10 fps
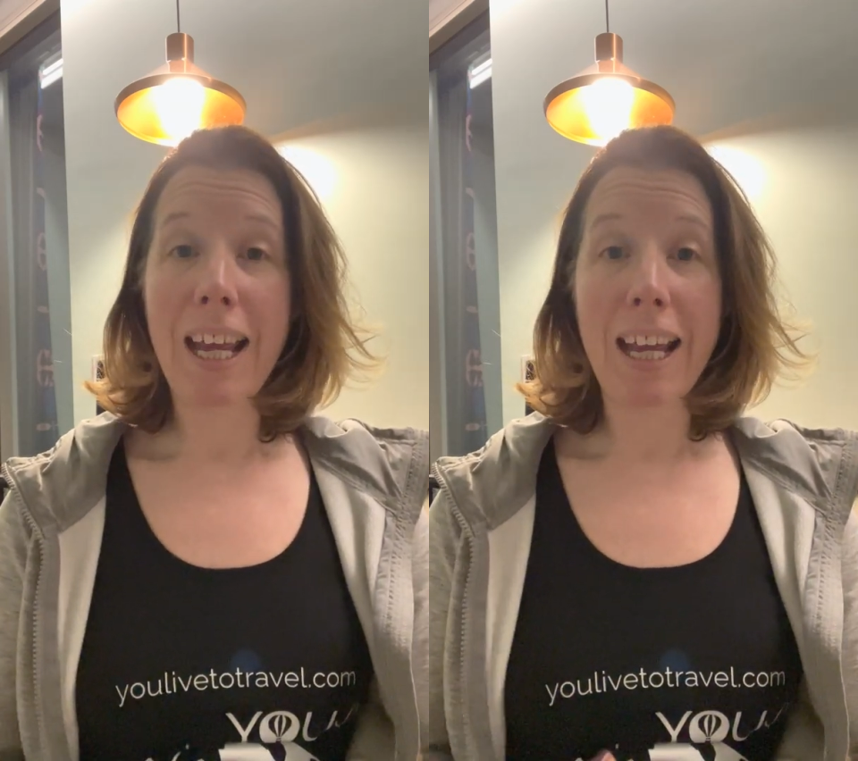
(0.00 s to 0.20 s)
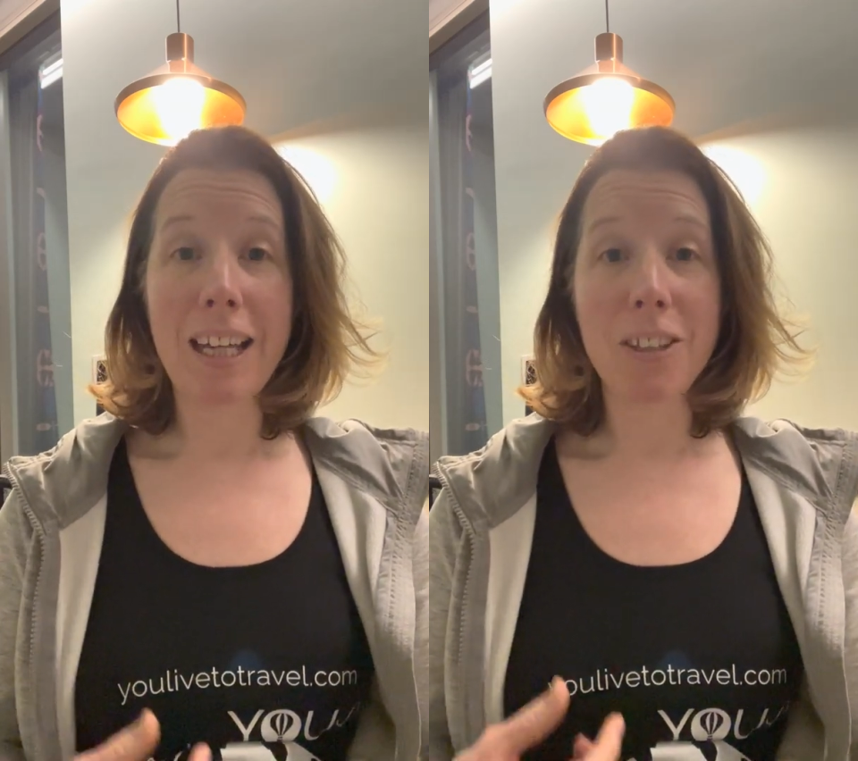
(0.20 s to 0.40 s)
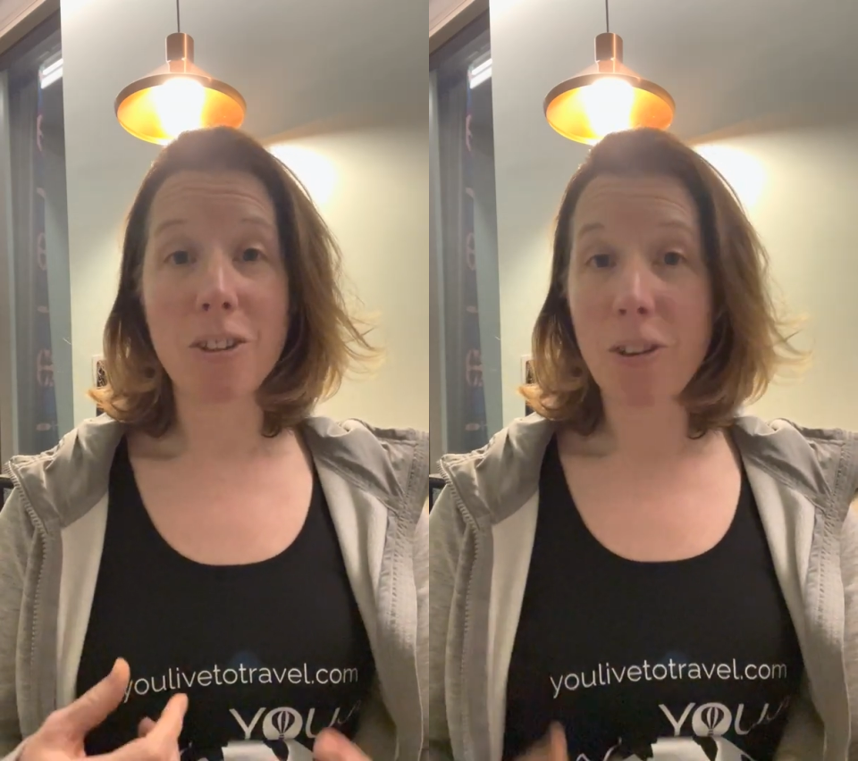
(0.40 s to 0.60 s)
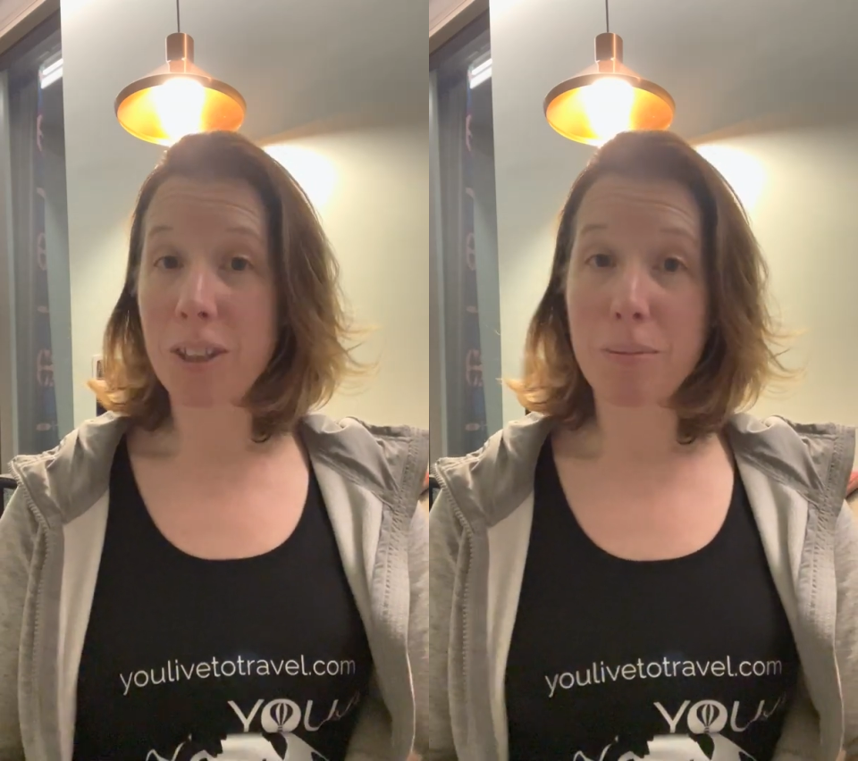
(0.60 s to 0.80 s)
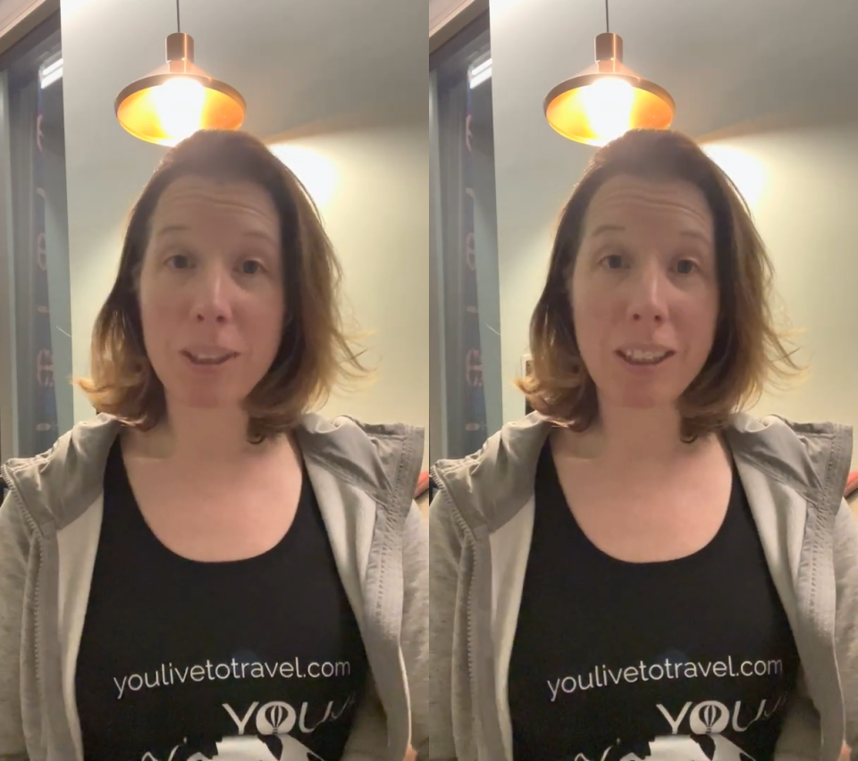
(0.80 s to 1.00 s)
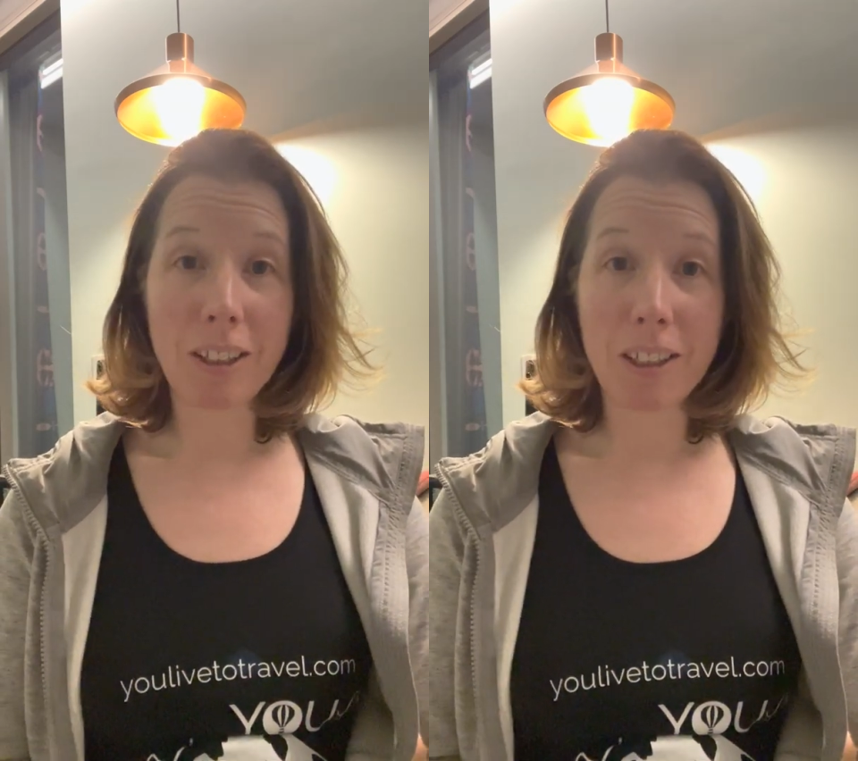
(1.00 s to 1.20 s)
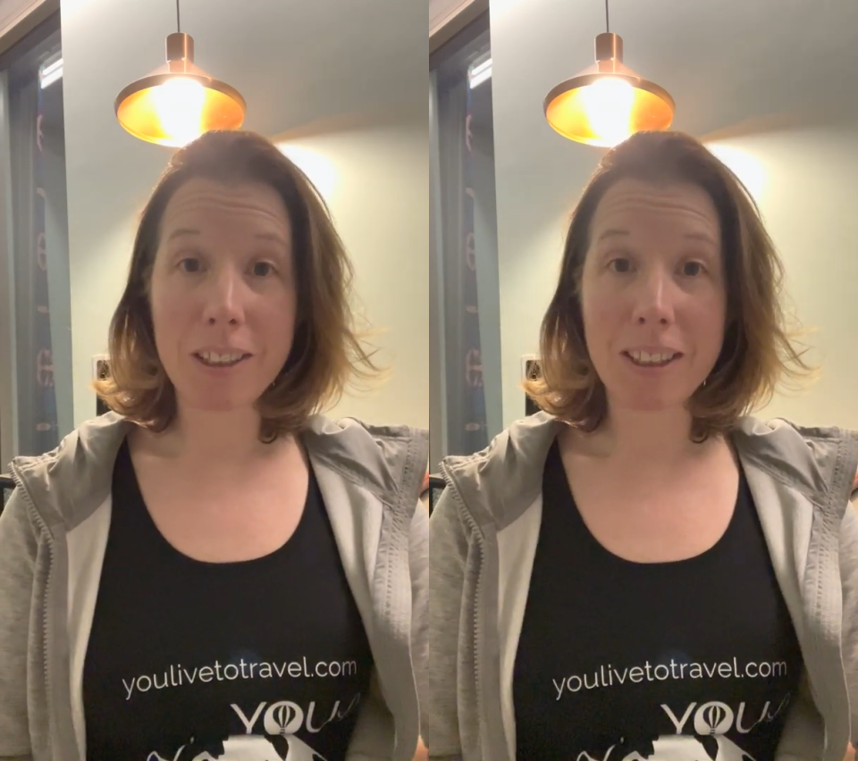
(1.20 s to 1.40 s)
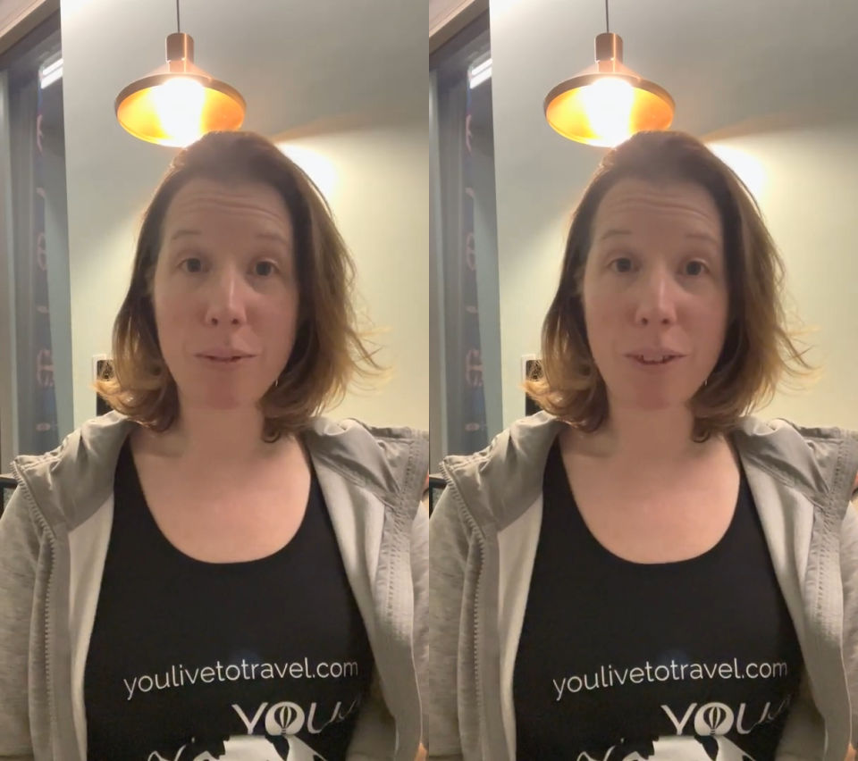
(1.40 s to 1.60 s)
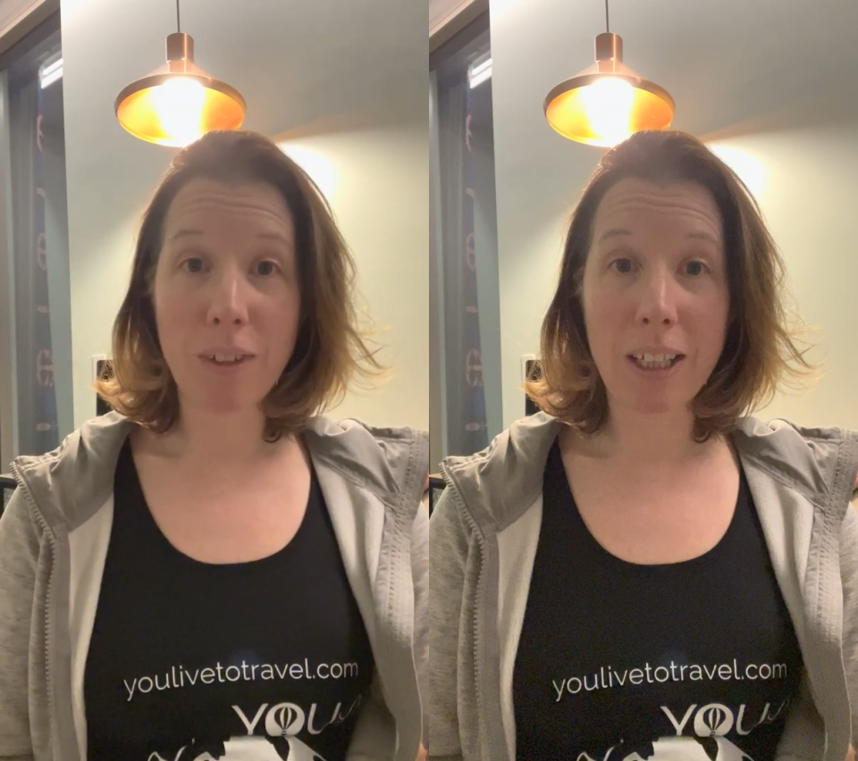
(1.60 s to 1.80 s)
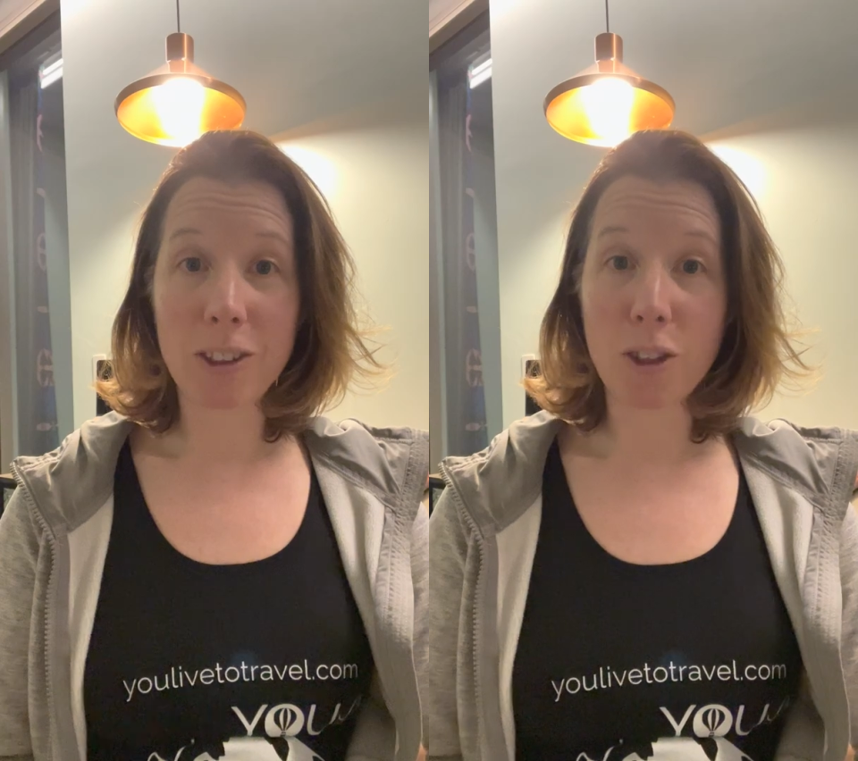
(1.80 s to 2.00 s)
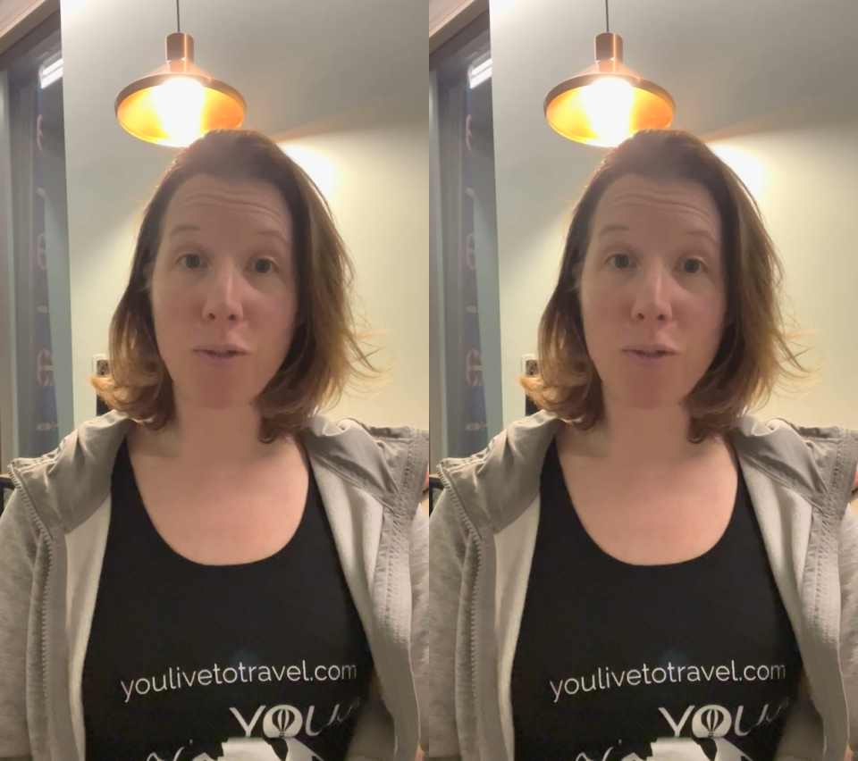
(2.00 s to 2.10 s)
and all the amazing clients that we've had so